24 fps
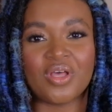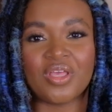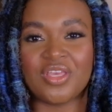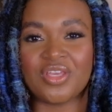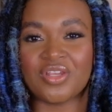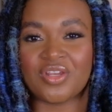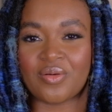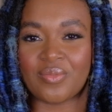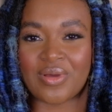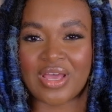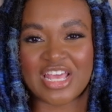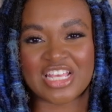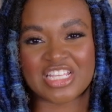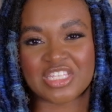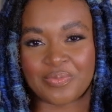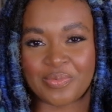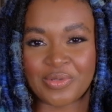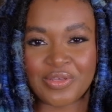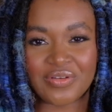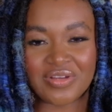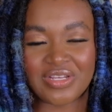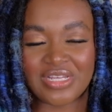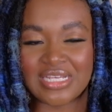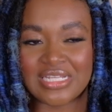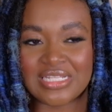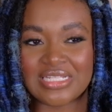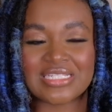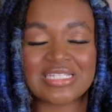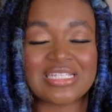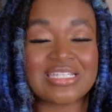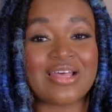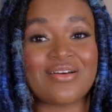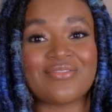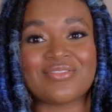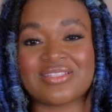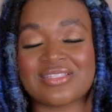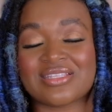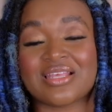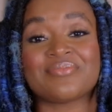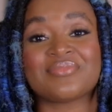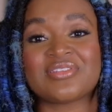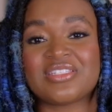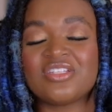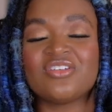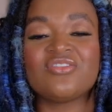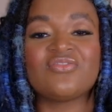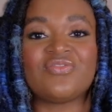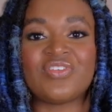you know, my experience because I was I'm
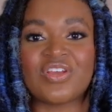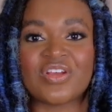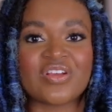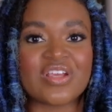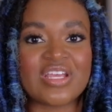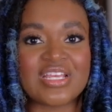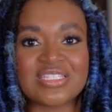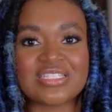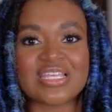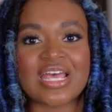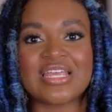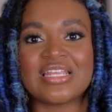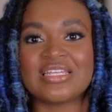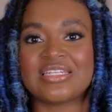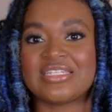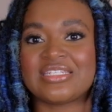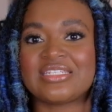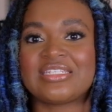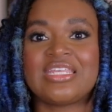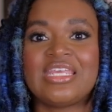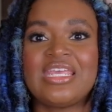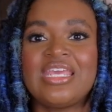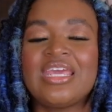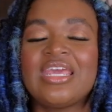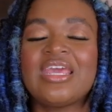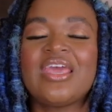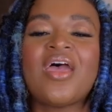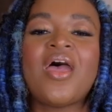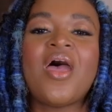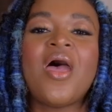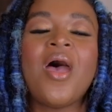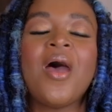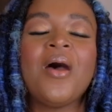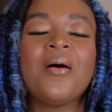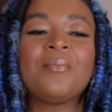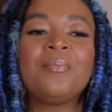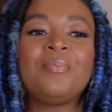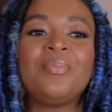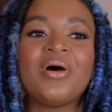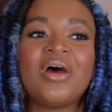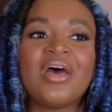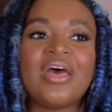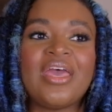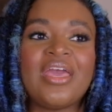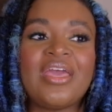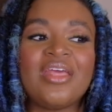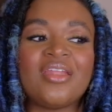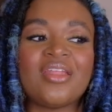still very excited to see it,
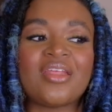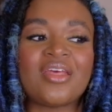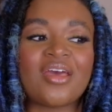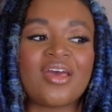but